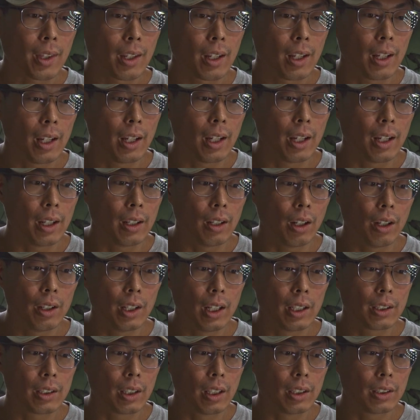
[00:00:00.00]
And all
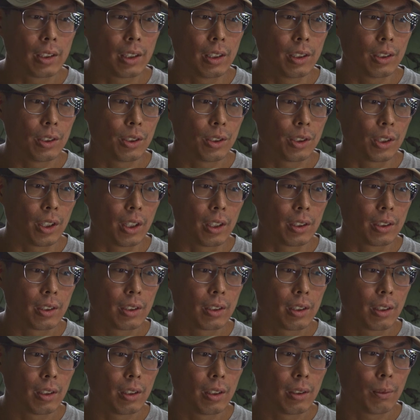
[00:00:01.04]
that does is just
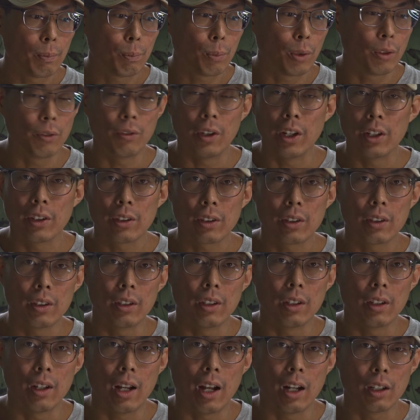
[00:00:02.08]
prevent
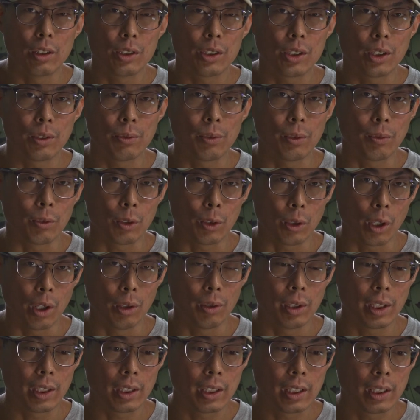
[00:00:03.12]
the algae from
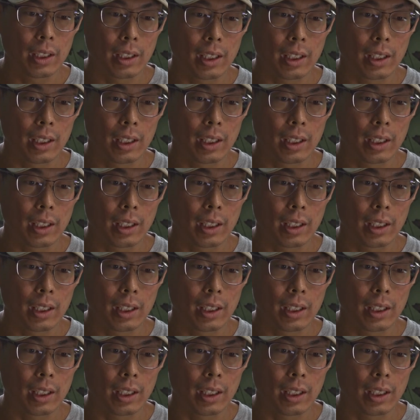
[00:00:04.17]
growing.